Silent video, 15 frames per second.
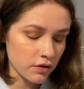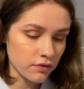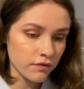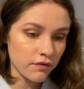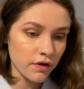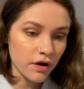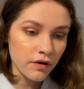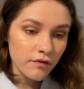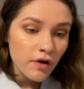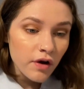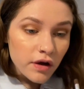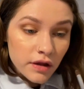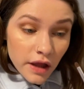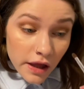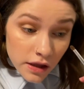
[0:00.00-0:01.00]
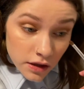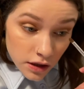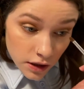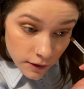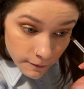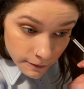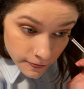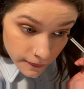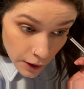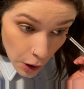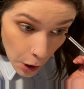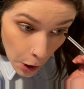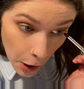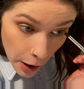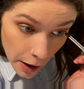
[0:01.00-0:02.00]
very, very lightly,
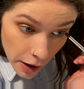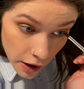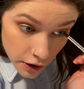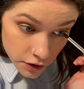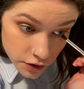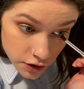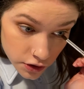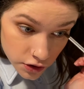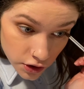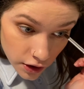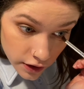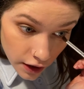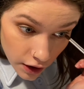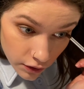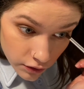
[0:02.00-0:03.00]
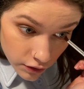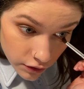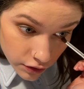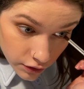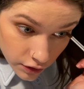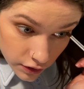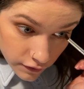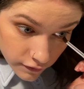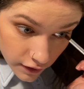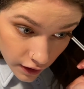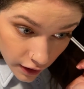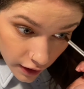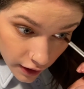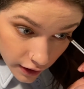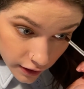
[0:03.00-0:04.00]
just on the outer third of the
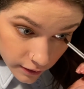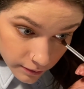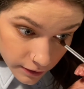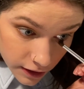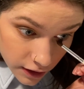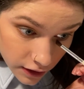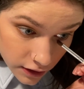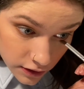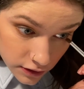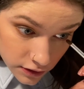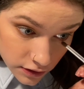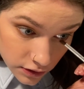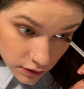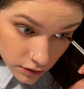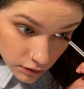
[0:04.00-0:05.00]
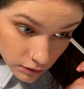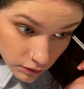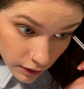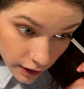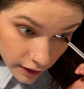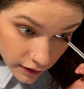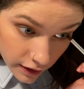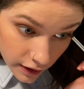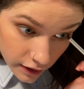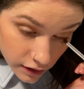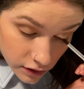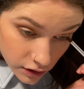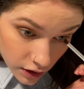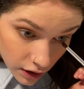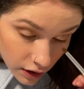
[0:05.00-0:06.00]
eye, because why the heck
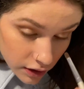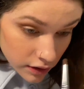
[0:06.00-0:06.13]
not?